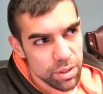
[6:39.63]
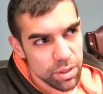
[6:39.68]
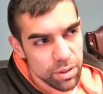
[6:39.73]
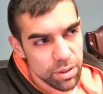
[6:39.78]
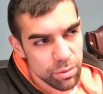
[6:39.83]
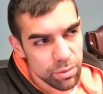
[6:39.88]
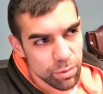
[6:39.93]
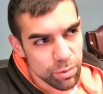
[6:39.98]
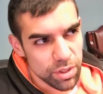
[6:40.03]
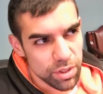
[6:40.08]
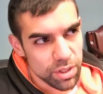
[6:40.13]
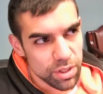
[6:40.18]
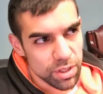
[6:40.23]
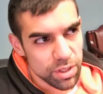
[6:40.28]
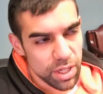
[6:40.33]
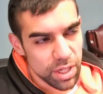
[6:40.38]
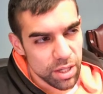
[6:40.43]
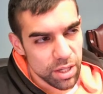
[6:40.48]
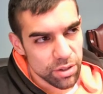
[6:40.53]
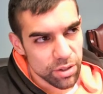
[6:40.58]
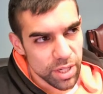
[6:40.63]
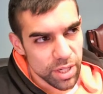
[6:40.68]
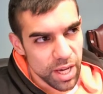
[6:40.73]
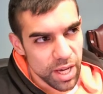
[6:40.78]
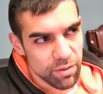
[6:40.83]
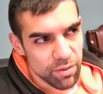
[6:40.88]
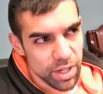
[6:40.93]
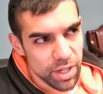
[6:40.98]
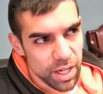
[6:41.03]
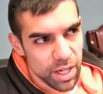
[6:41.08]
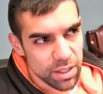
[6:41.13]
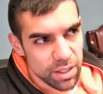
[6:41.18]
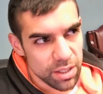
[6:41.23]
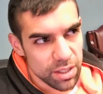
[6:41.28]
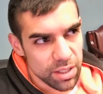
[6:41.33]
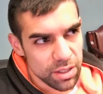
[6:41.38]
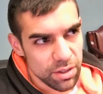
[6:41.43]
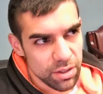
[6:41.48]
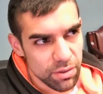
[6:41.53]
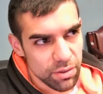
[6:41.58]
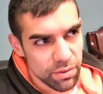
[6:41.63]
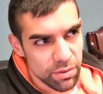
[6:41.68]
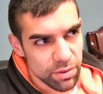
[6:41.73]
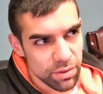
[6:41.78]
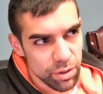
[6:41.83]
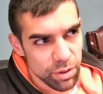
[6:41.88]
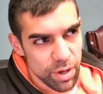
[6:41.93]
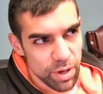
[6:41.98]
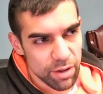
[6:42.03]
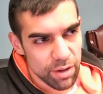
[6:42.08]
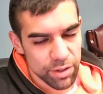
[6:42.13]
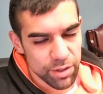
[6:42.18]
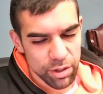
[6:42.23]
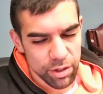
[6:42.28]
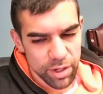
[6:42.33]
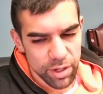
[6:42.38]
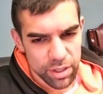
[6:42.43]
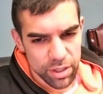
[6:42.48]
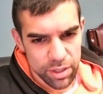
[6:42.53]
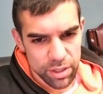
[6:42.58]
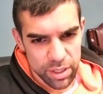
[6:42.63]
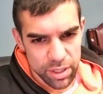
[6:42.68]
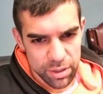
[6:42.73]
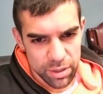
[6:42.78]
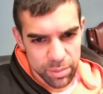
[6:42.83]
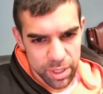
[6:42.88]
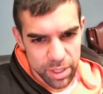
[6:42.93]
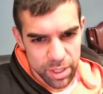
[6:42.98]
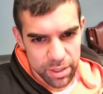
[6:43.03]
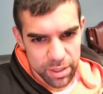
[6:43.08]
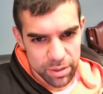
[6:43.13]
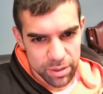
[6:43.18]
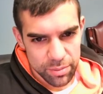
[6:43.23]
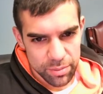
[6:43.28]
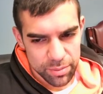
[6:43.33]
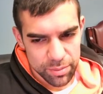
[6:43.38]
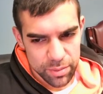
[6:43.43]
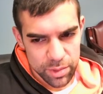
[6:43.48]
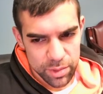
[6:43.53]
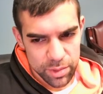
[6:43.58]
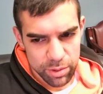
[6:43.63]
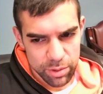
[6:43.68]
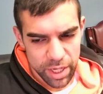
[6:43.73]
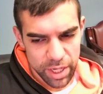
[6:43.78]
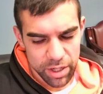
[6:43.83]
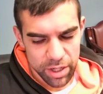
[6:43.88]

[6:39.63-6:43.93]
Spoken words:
with the other caveat if you have the greater good in mind, right?